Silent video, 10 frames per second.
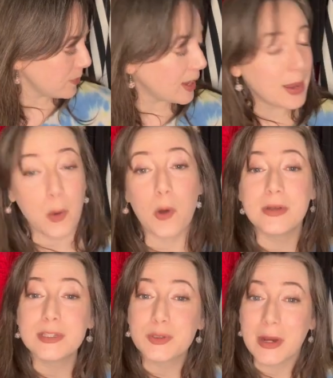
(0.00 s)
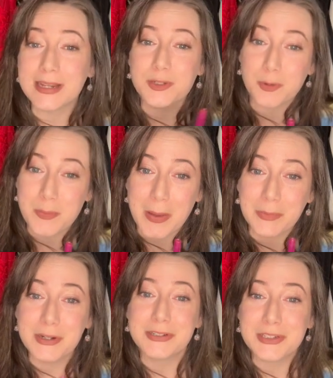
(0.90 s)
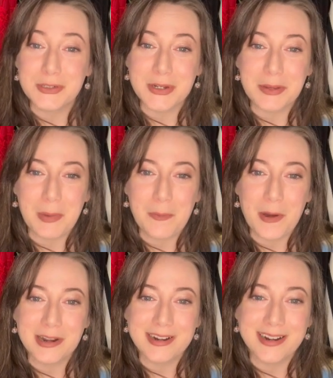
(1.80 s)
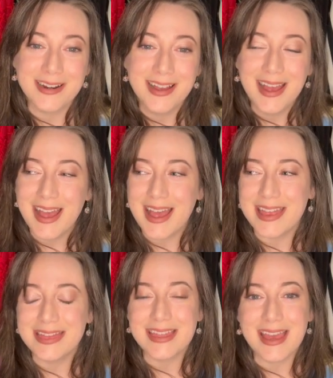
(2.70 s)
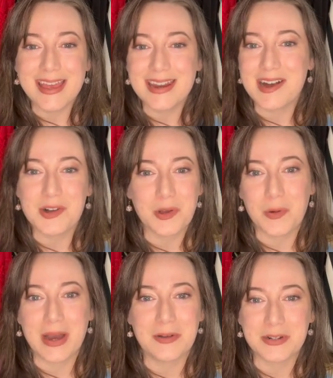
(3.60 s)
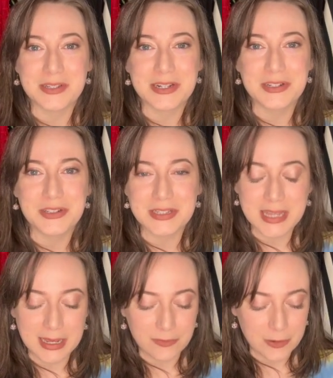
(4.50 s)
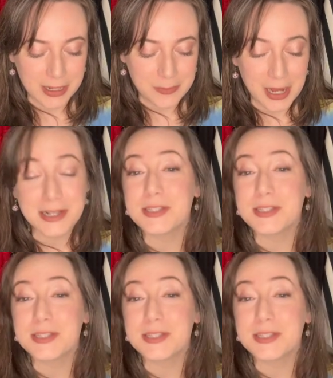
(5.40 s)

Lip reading: I'm always trying to remember to drink my water, and then I'll go hours and I'll just kind of forget about it.